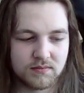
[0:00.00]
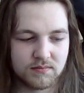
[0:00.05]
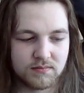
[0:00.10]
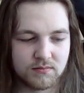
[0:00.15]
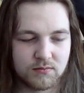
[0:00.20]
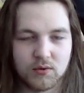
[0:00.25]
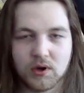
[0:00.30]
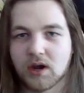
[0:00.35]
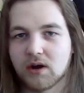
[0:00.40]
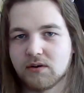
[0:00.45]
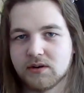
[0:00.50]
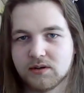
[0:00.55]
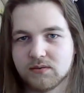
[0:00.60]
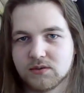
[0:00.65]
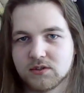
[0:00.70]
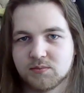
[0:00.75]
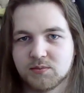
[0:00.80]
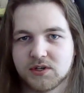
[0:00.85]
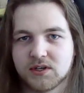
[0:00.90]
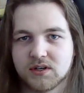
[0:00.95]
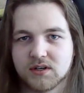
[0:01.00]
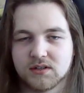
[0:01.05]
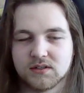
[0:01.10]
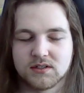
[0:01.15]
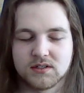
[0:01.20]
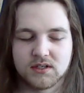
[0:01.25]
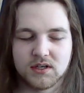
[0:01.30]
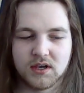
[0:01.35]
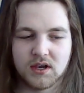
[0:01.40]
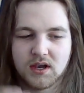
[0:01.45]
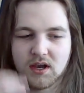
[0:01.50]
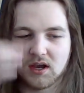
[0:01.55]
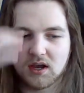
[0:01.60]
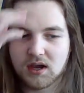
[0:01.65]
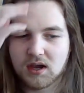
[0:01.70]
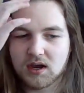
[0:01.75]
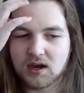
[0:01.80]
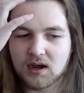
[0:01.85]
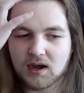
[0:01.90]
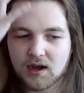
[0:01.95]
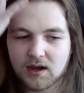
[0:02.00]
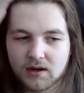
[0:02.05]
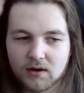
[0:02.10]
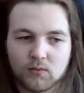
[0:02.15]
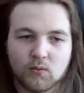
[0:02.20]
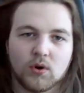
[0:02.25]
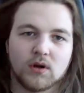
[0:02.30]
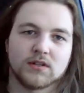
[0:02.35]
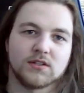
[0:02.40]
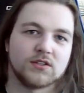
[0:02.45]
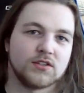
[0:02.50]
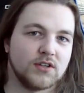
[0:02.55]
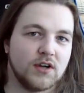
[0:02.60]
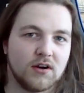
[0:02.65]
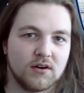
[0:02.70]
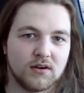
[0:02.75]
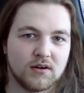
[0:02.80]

wiring was because I didn't want to solder.